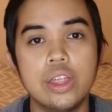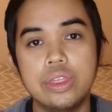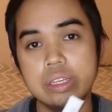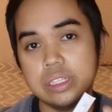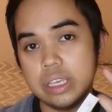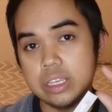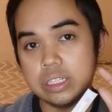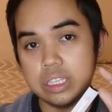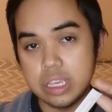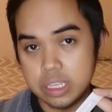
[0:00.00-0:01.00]
This
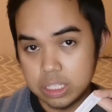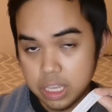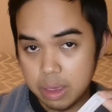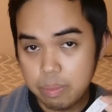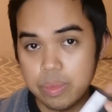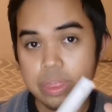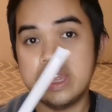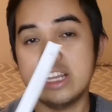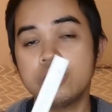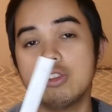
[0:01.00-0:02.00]
is the tip
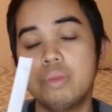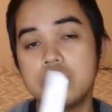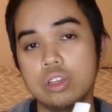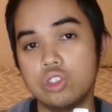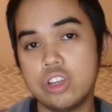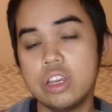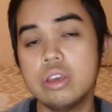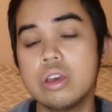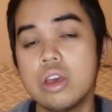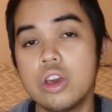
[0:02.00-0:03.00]
that should be touching
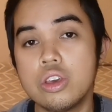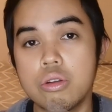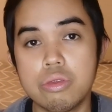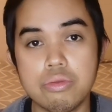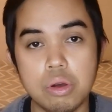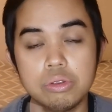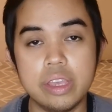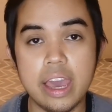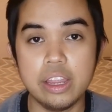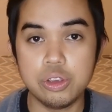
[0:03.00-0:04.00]
your
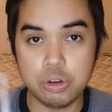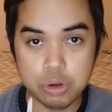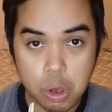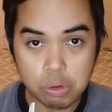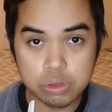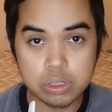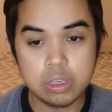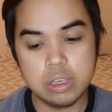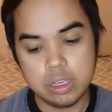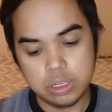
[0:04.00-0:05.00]
throat and your nose.